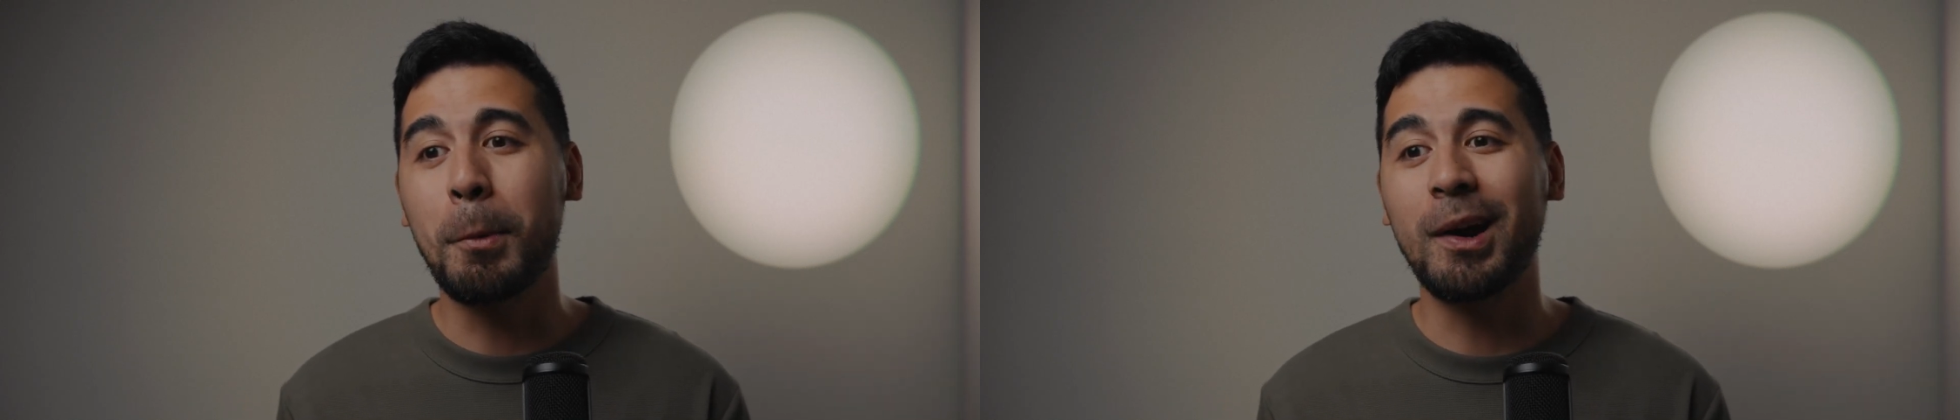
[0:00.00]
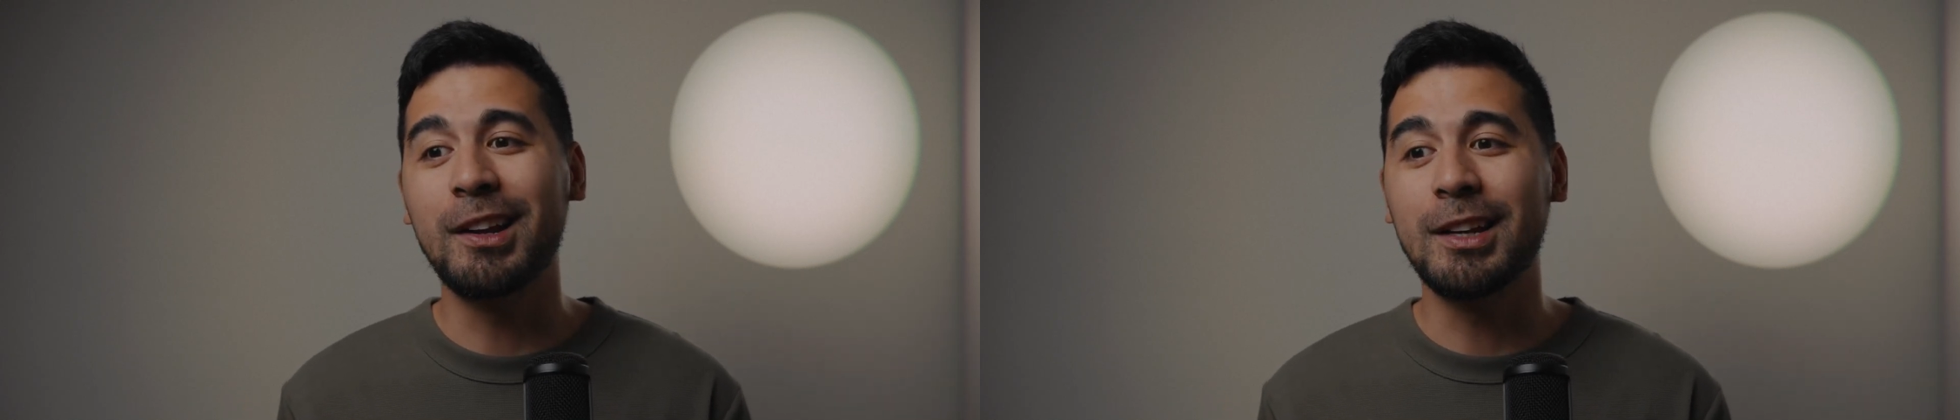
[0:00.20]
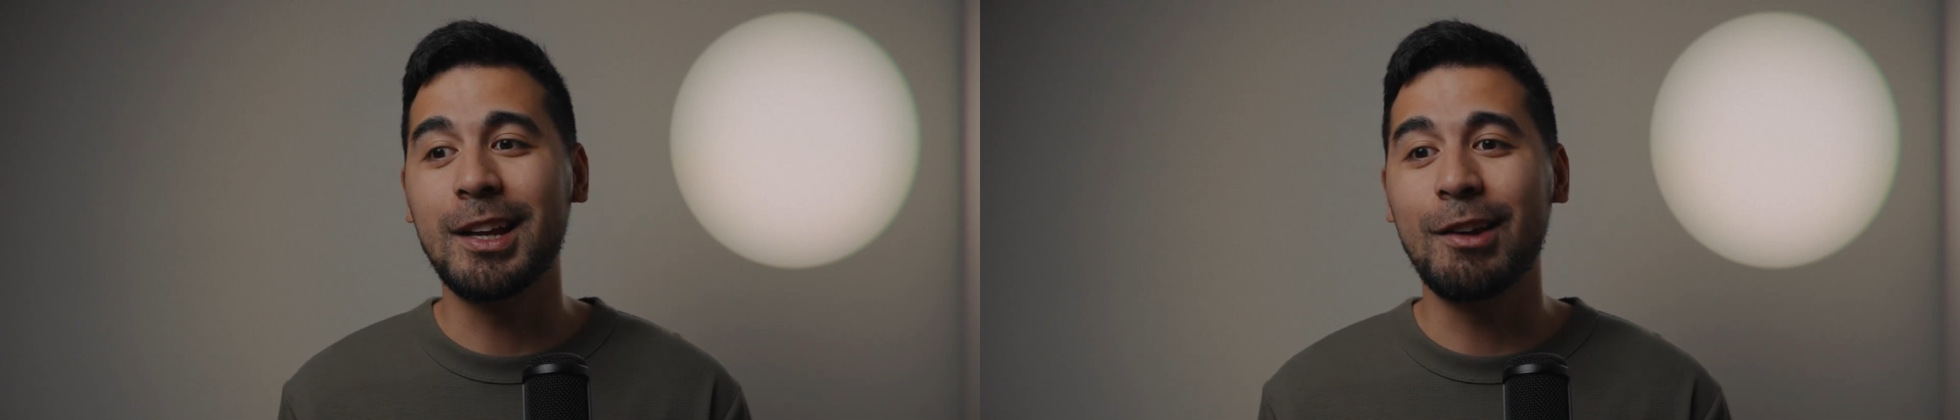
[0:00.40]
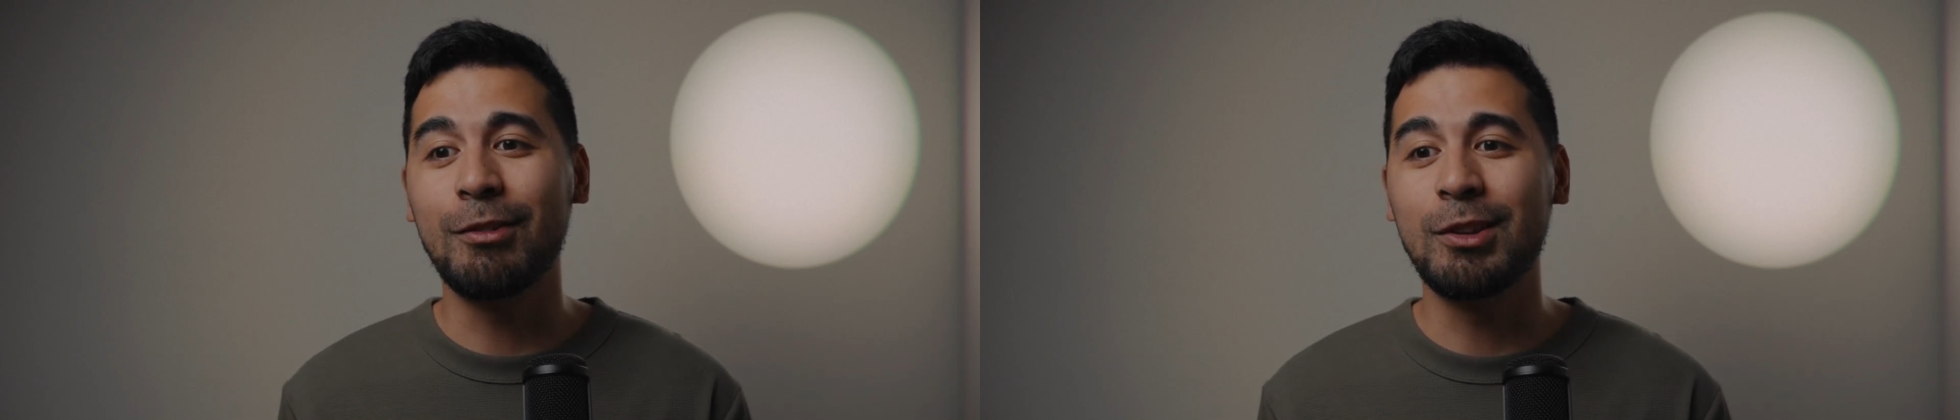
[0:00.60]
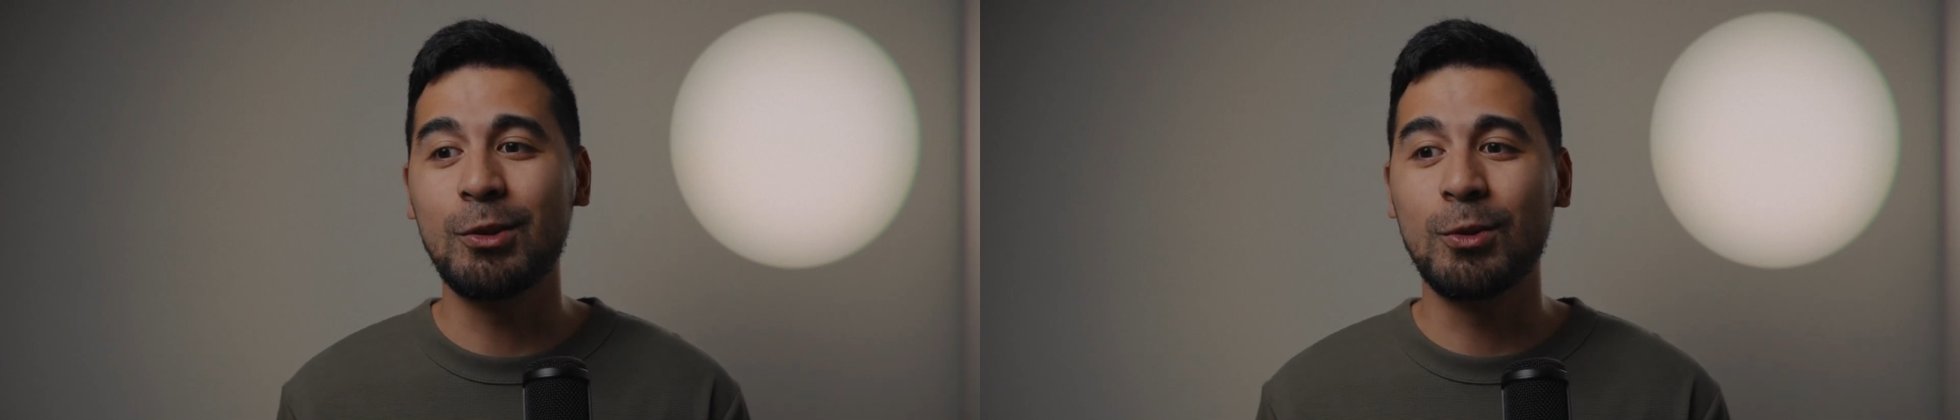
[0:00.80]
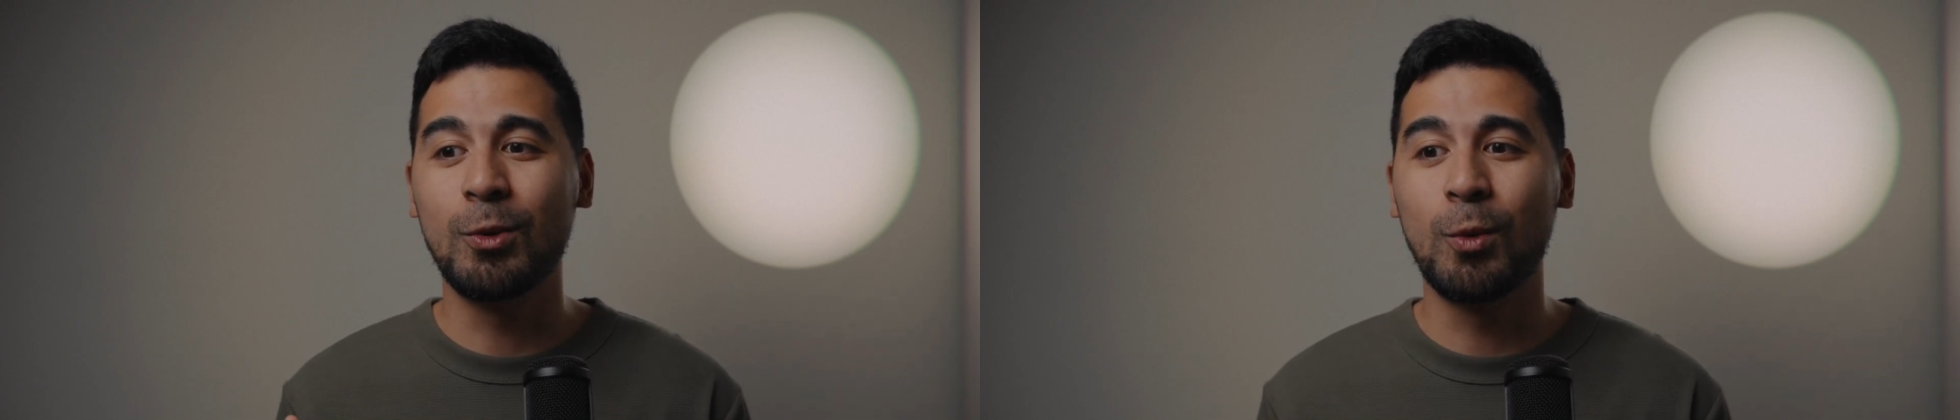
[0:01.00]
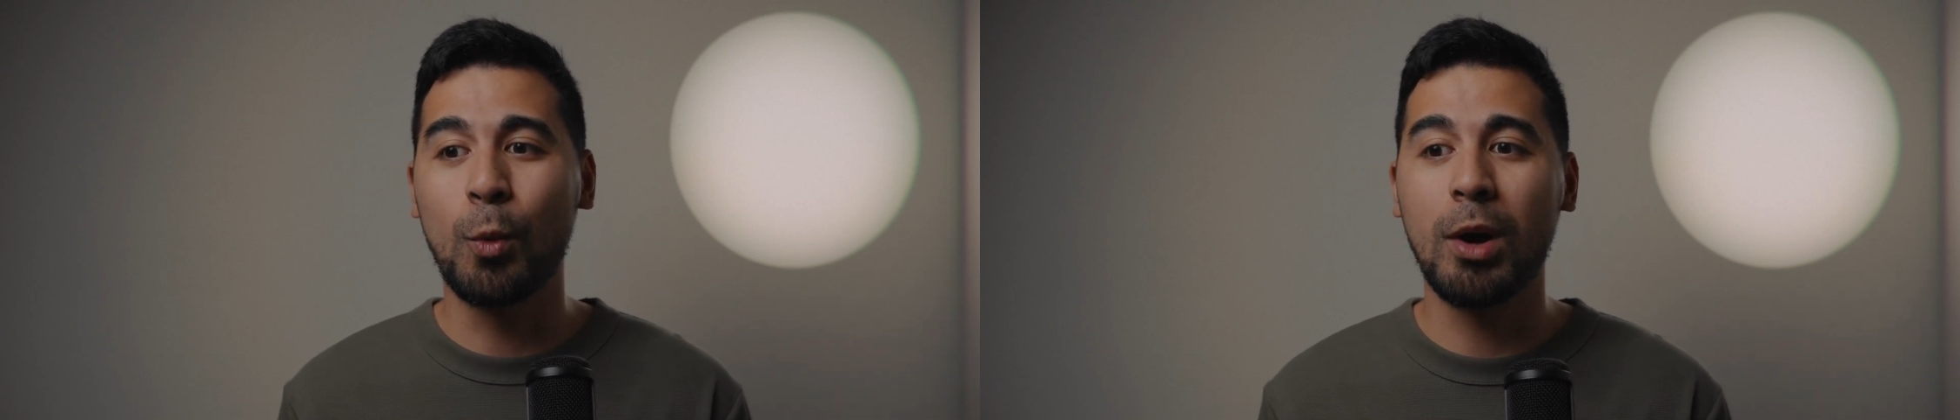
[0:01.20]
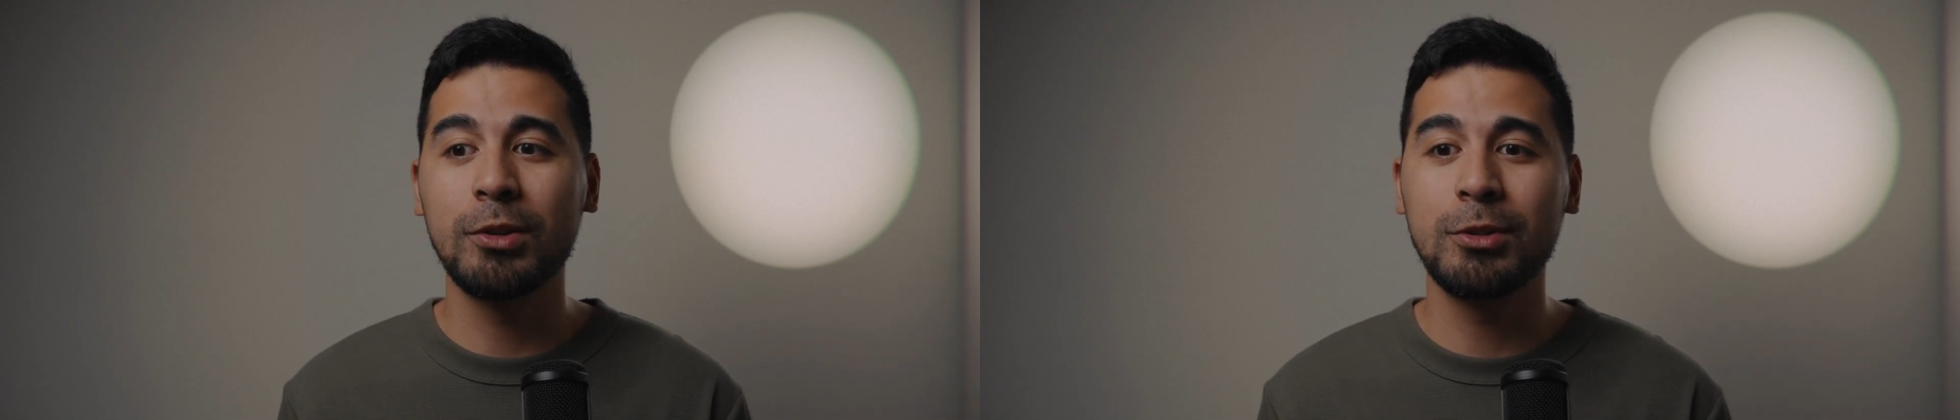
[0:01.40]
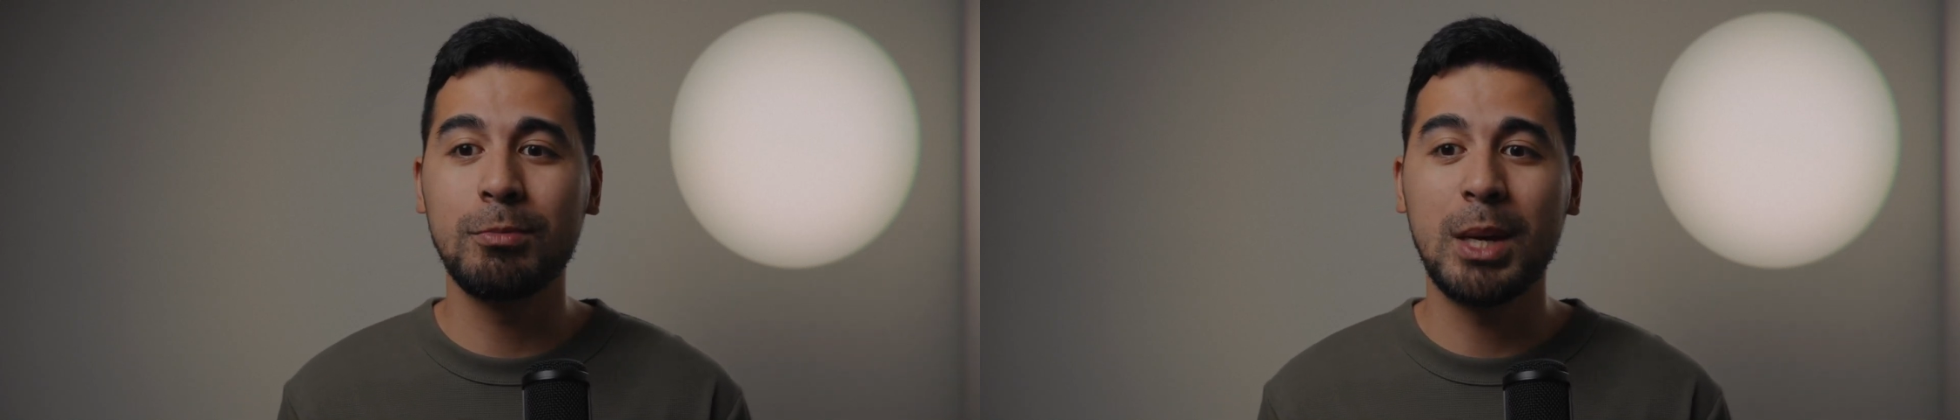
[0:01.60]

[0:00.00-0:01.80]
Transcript: But if you want to